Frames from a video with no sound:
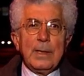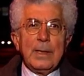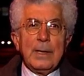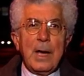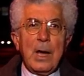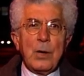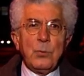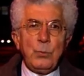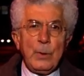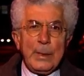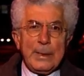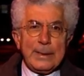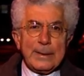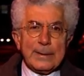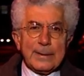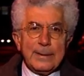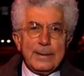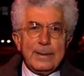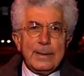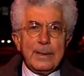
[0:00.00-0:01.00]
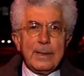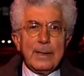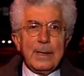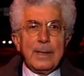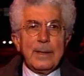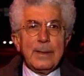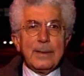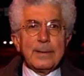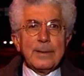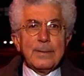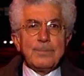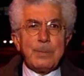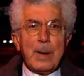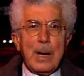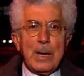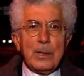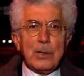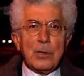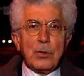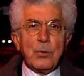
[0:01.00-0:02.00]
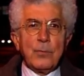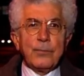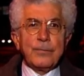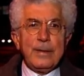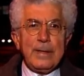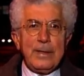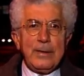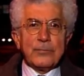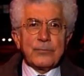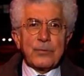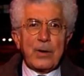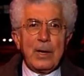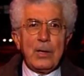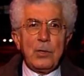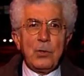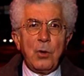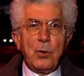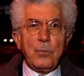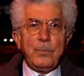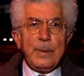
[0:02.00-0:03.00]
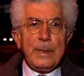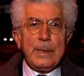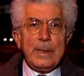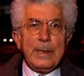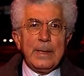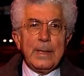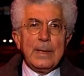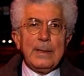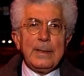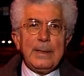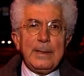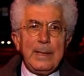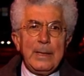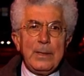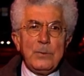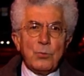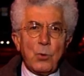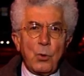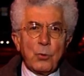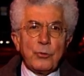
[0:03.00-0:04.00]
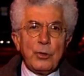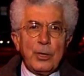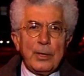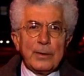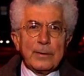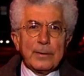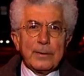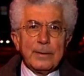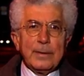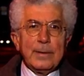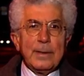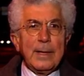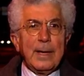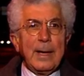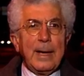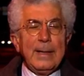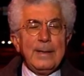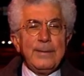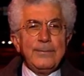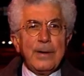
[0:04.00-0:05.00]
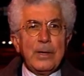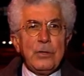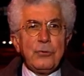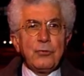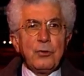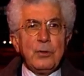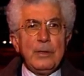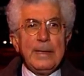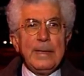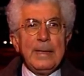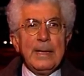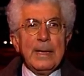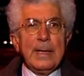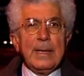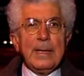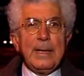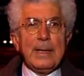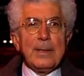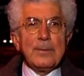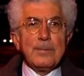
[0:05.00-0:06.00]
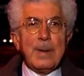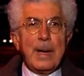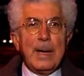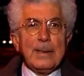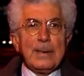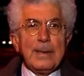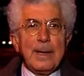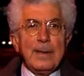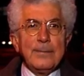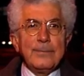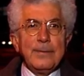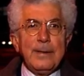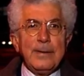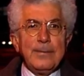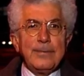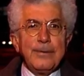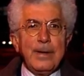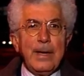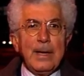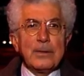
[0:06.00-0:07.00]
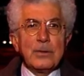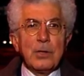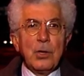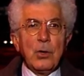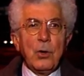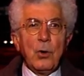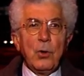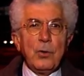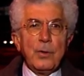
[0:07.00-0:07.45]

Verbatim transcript: uh, weaken the power of the Israel lobby in Washington, and eventually it might have an effect on